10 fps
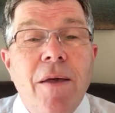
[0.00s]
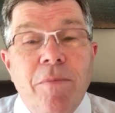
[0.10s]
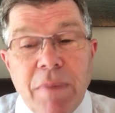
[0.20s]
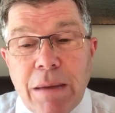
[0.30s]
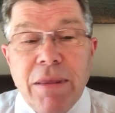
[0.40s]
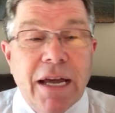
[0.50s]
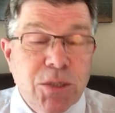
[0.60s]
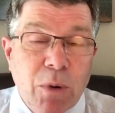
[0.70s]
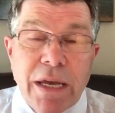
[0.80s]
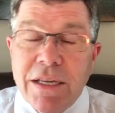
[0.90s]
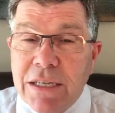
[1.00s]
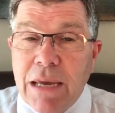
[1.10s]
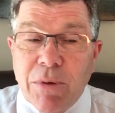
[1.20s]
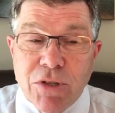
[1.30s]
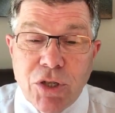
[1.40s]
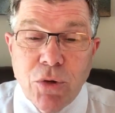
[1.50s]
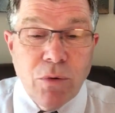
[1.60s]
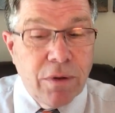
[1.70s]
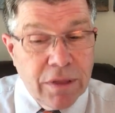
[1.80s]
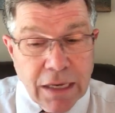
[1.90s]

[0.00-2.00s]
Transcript: maybe that's why the